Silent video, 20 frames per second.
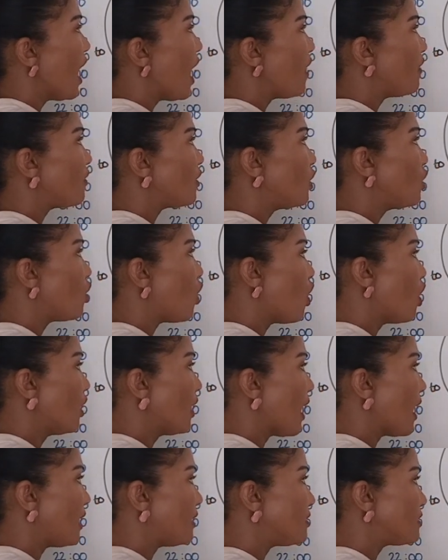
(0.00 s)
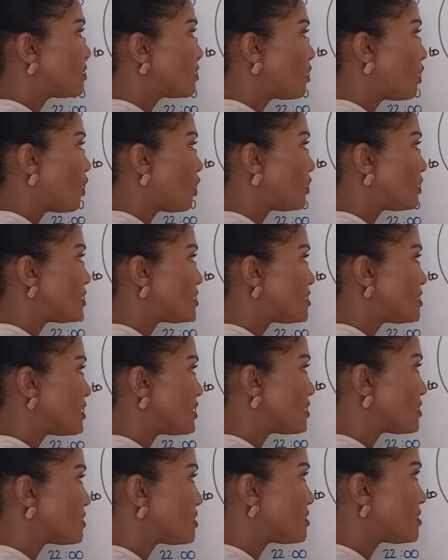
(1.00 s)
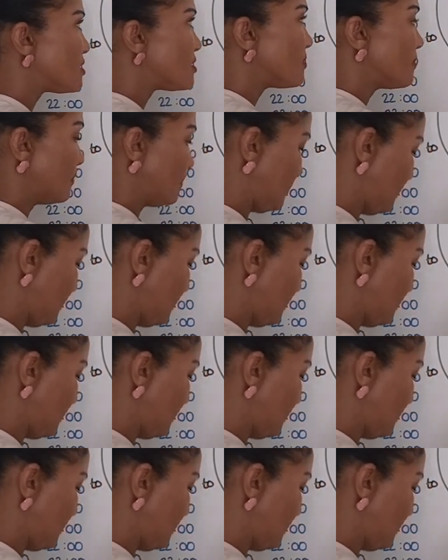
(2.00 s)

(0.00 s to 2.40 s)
and the long end on the 6.